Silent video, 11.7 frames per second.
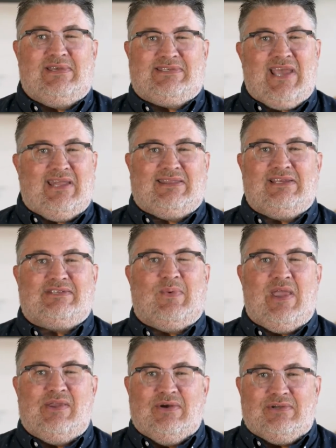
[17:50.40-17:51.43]
say it this
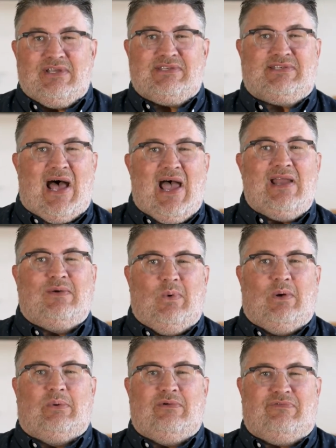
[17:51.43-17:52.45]
way, your design
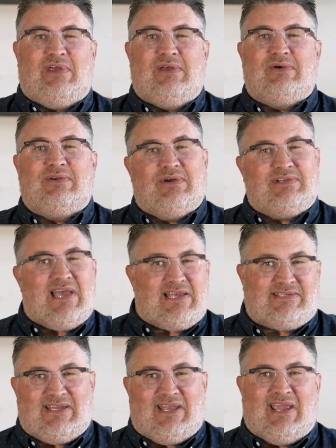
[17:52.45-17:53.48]
will reveal your
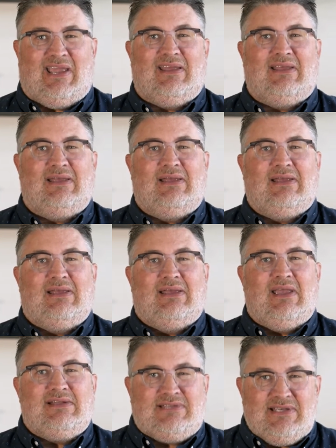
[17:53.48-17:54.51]
destiny.
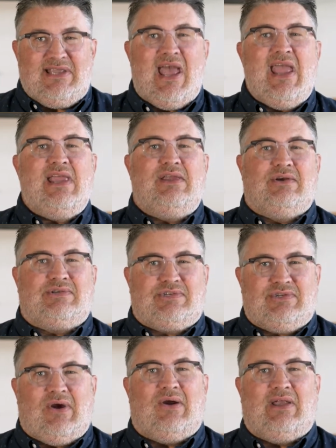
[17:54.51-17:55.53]
And today, you're
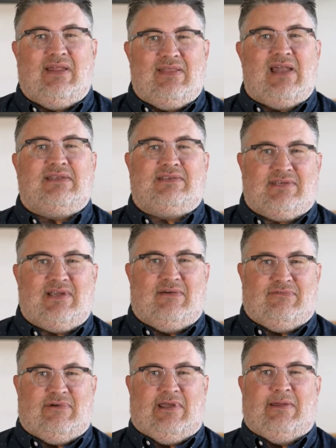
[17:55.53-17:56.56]
starting that
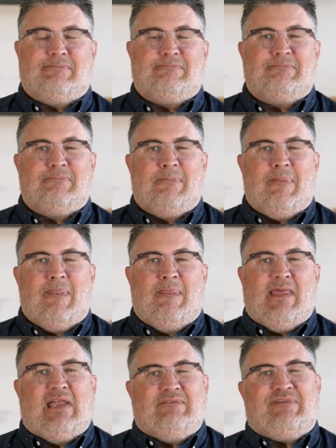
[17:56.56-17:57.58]
discovery.
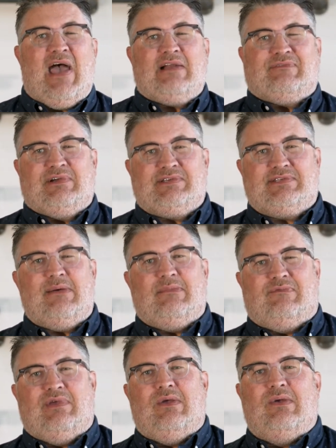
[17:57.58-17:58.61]
In fact, for some
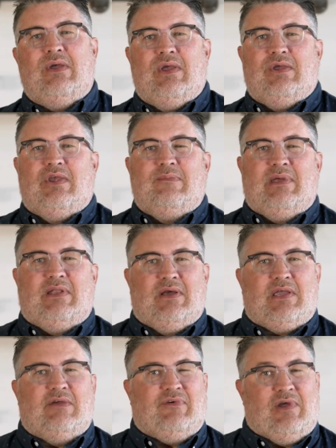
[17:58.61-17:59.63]
of you, you've been
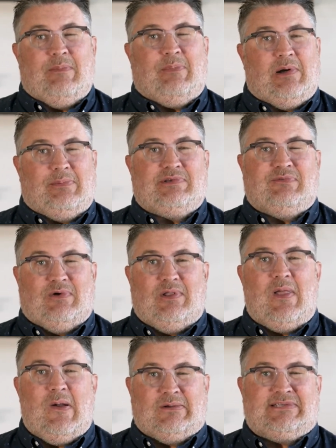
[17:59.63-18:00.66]
looking for your purpose for a
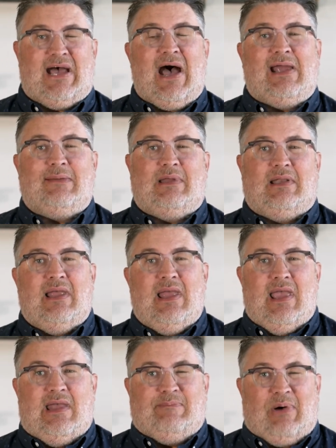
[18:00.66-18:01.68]
long time,
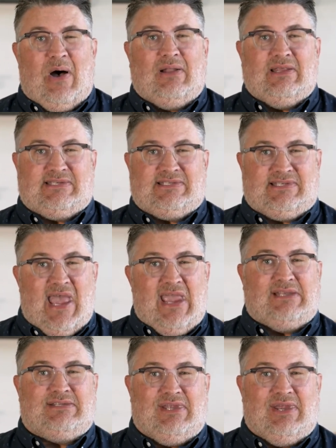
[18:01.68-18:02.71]
and Paul is
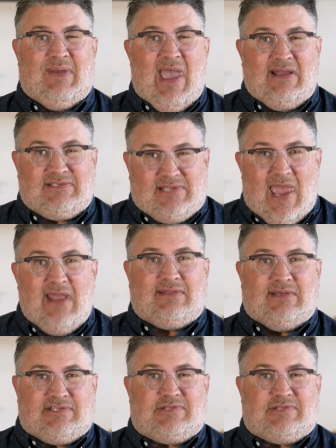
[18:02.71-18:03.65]
saying to you, hey, take this